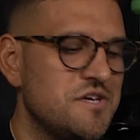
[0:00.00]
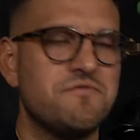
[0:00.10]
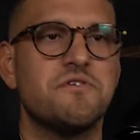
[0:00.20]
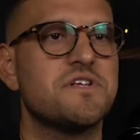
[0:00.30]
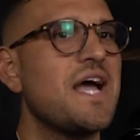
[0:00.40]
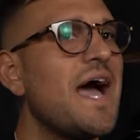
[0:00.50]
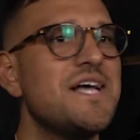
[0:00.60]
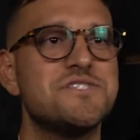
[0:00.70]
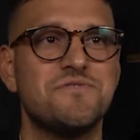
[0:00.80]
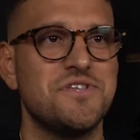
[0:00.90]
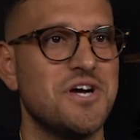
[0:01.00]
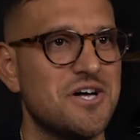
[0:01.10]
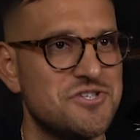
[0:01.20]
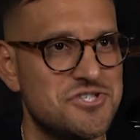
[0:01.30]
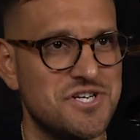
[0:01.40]
different kinds of
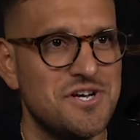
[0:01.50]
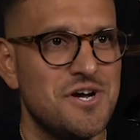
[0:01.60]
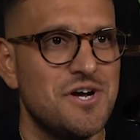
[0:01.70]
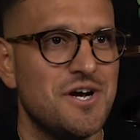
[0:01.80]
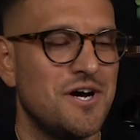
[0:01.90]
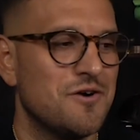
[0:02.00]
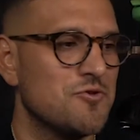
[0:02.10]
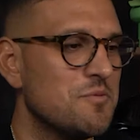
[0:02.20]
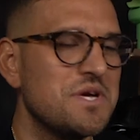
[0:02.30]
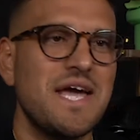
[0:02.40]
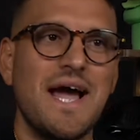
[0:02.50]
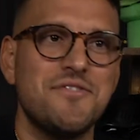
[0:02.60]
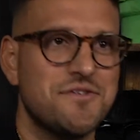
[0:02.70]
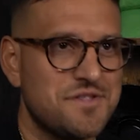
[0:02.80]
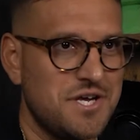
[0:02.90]
theology uh, Roman
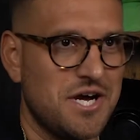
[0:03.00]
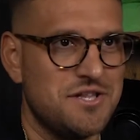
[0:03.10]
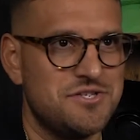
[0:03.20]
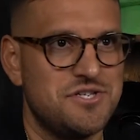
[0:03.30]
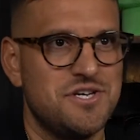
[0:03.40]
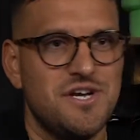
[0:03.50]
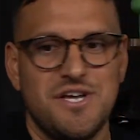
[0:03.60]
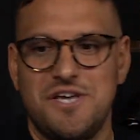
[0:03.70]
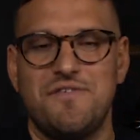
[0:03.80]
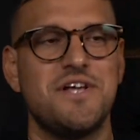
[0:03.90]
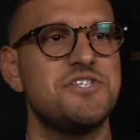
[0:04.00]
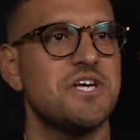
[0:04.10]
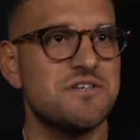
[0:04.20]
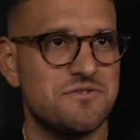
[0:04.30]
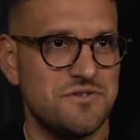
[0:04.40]
Catholic theology,
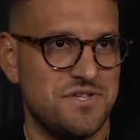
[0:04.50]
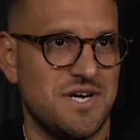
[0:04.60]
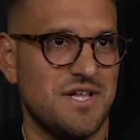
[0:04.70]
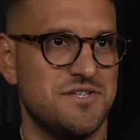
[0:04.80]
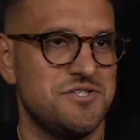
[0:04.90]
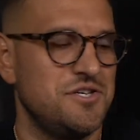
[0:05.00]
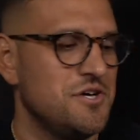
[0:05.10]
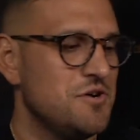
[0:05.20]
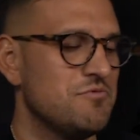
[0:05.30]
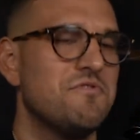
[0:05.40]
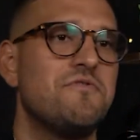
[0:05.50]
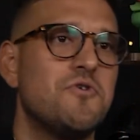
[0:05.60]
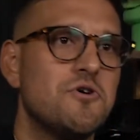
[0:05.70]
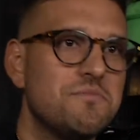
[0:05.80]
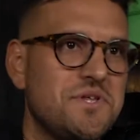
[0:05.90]
evangelical theology,
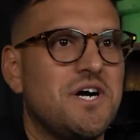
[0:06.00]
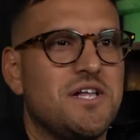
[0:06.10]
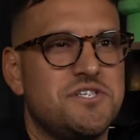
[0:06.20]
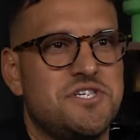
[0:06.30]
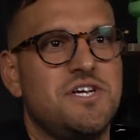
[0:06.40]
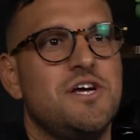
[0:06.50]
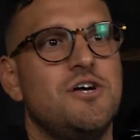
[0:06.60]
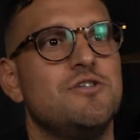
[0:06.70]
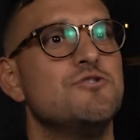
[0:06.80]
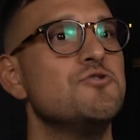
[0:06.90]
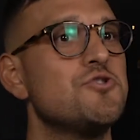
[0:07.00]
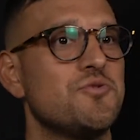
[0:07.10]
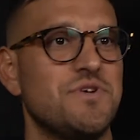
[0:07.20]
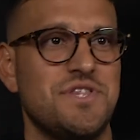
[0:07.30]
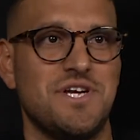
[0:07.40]
Reformed theology, Lutheran